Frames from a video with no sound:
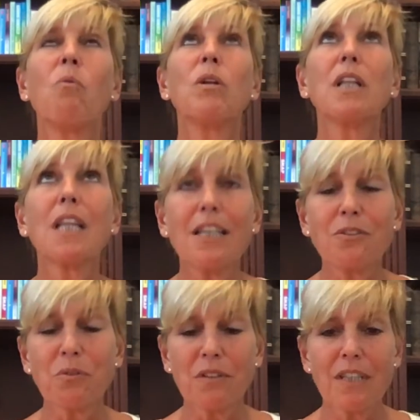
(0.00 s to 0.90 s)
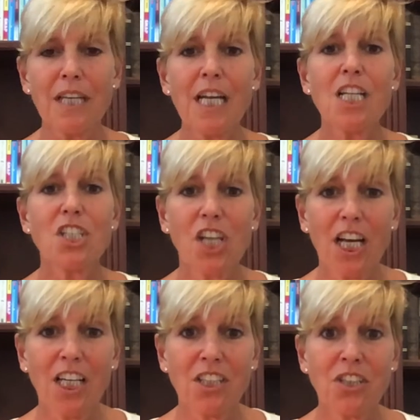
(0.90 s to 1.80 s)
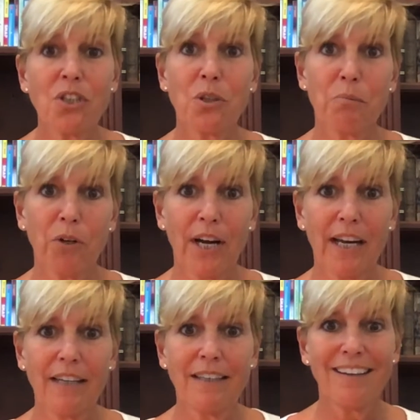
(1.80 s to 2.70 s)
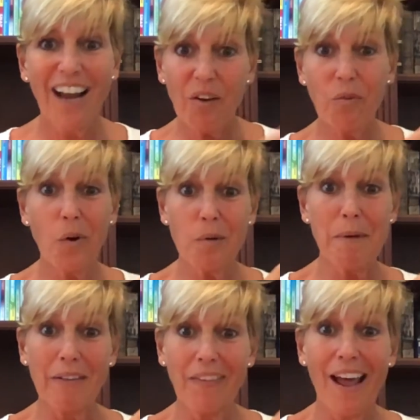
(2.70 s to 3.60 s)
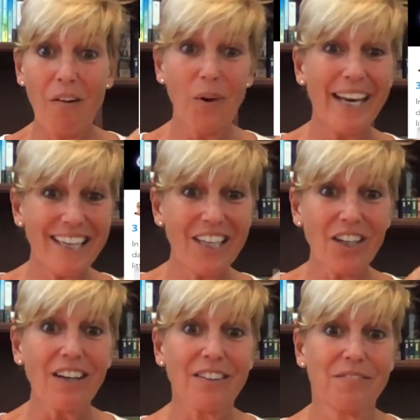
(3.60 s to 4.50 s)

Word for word: will literally change your brain. I wrote about that right here.